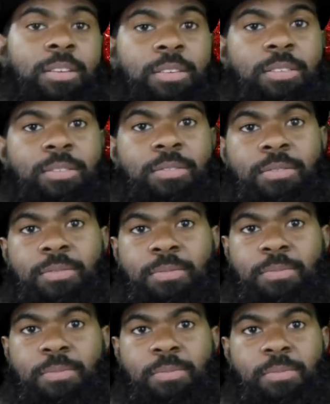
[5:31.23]

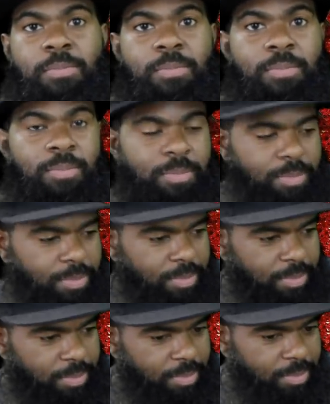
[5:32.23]

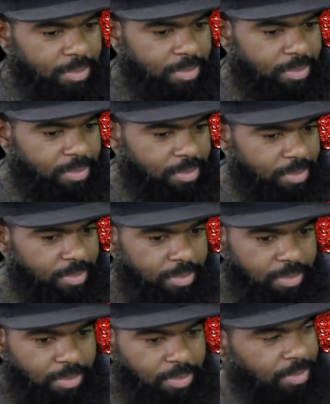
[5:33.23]

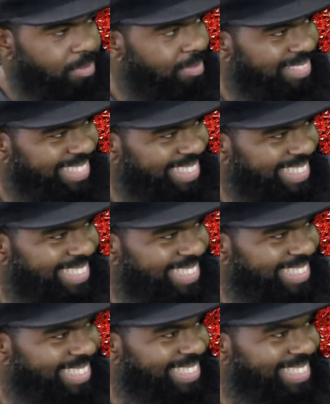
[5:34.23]

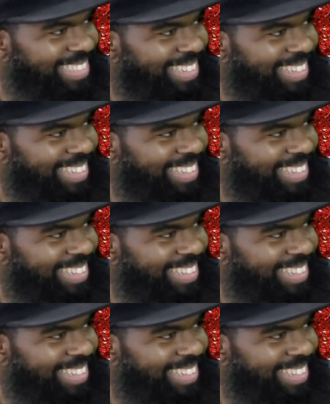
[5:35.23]
(silent)